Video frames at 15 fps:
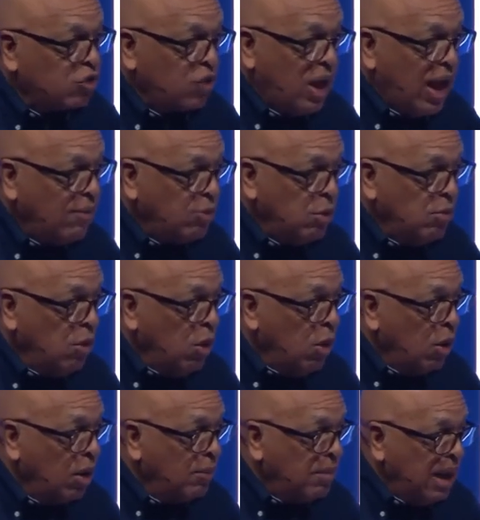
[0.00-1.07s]
to travel
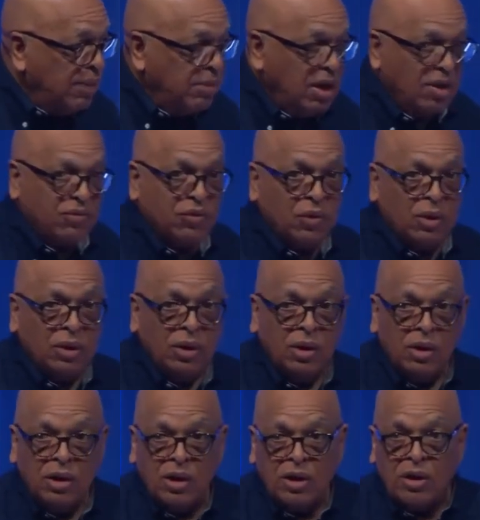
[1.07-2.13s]
more. Or maybe if you,
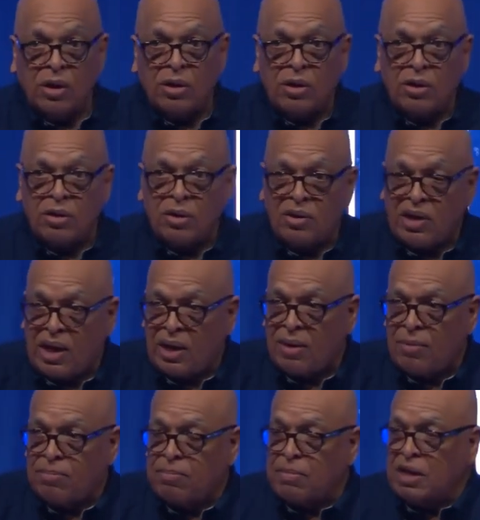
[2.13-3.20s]
you, know, you, you got
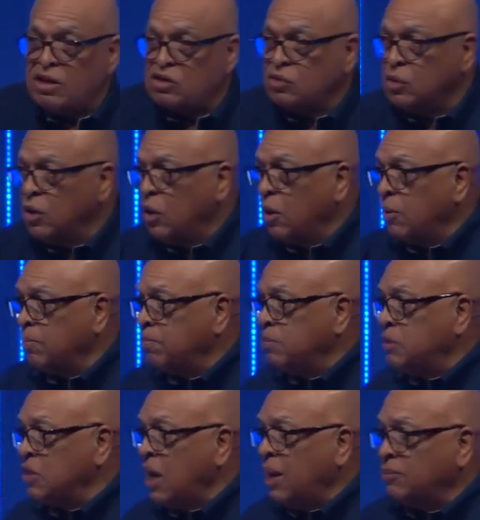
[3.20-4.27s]
a ministry or
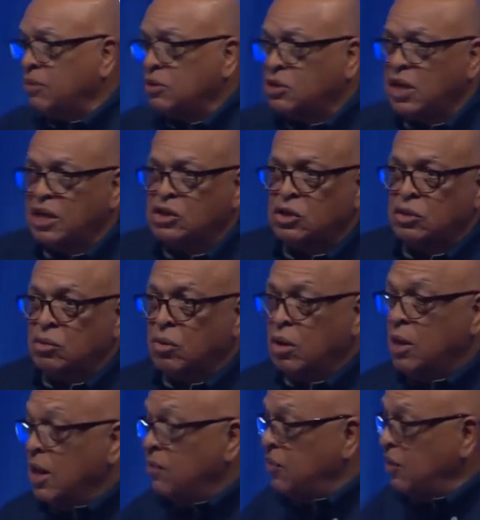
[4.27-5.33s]
a job that takes you on the
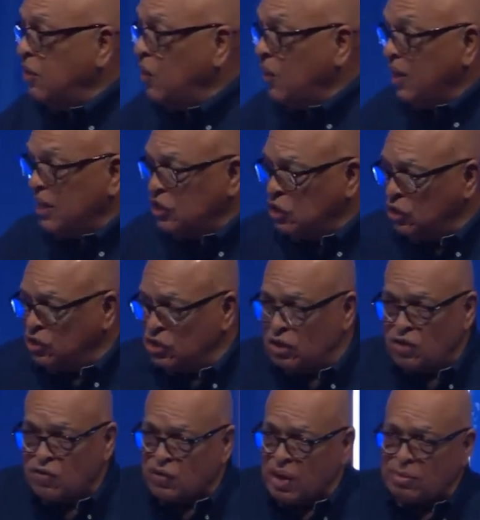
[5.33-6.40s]
road, then there are issues
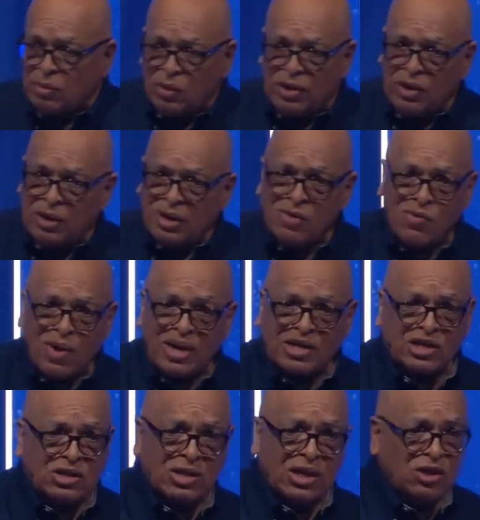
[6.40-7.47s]
in your family where you need to
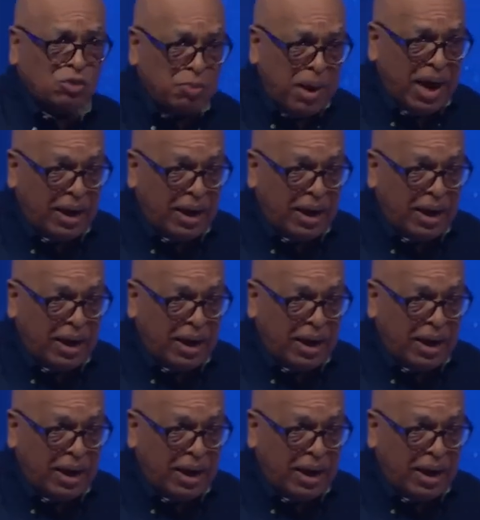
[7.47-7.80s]
rest your things